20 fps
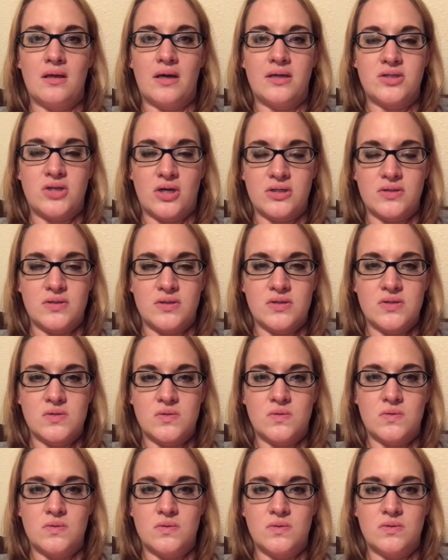talked to the
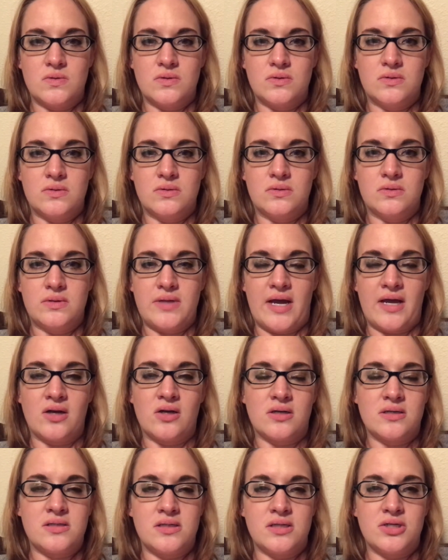school
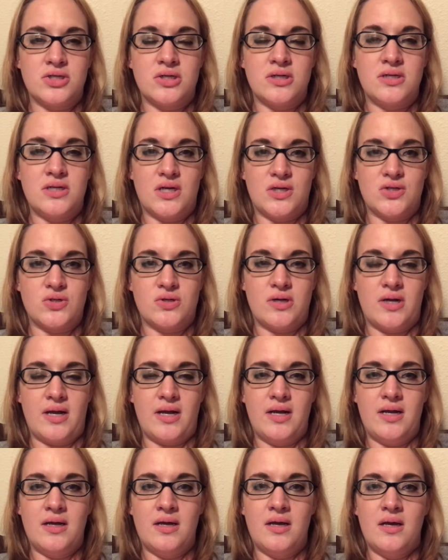diagnostician
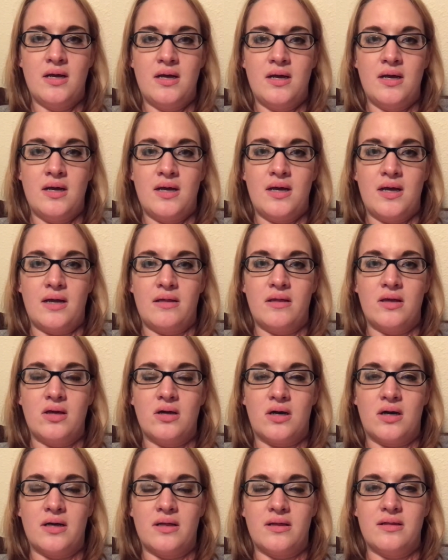yesterday, and they
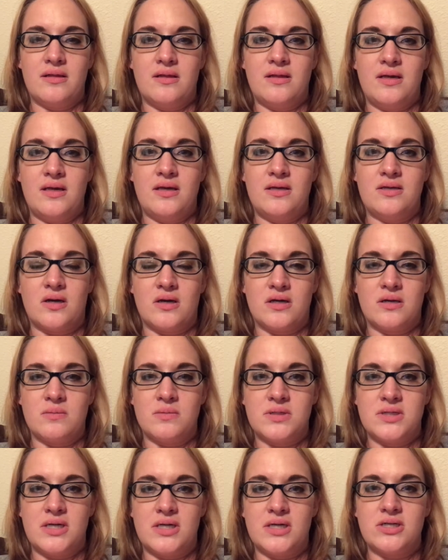got the
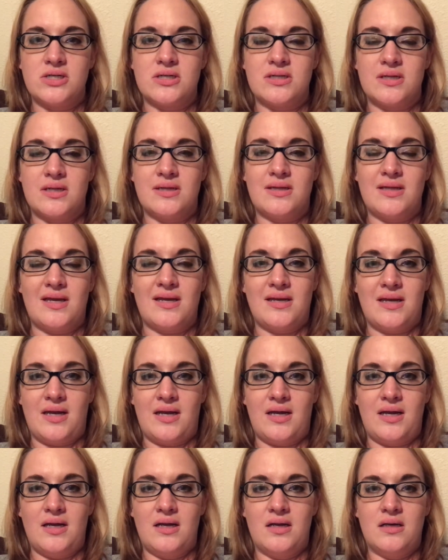documentation that they
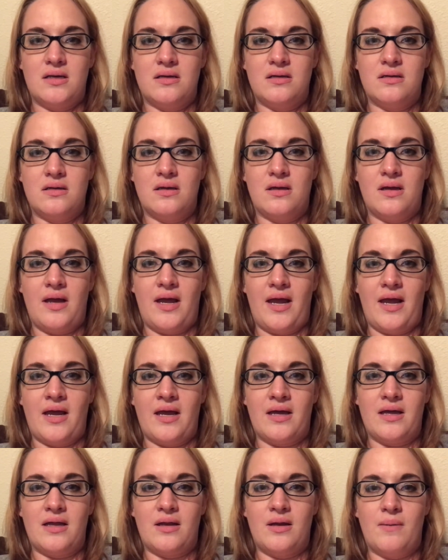need.
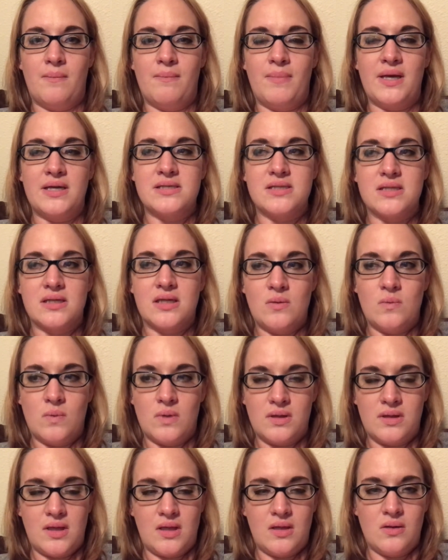And basically
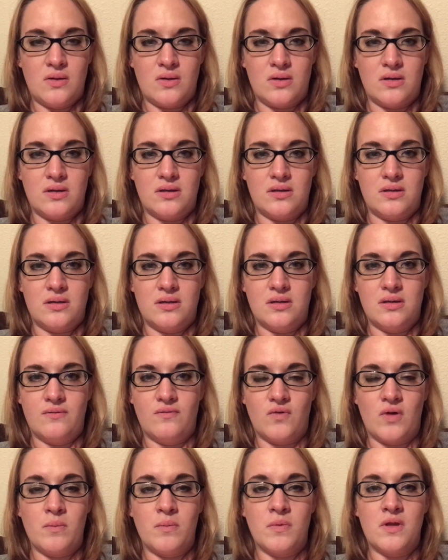what they learned
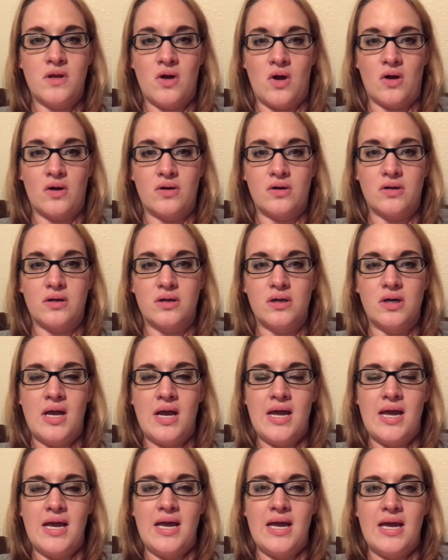from the doctor
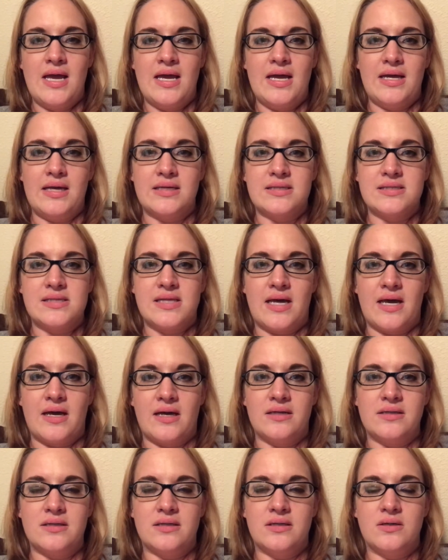is
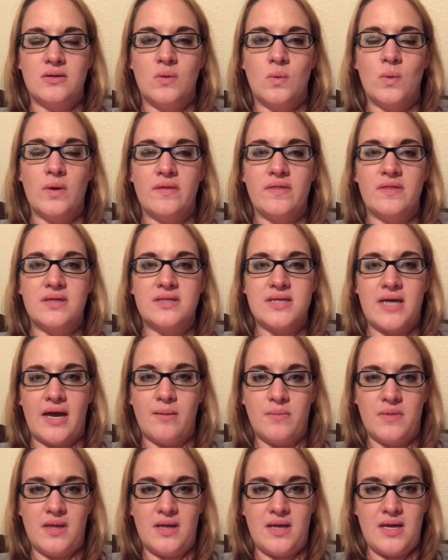that with the
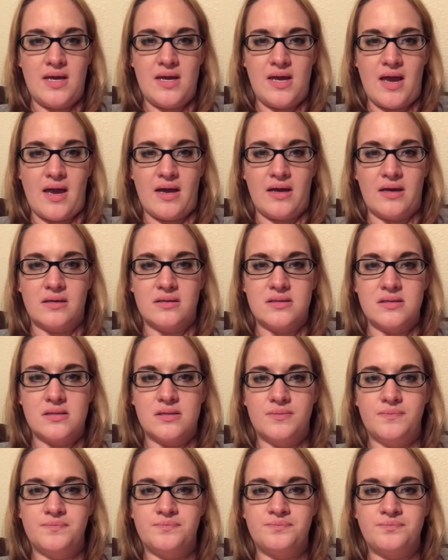type that he has,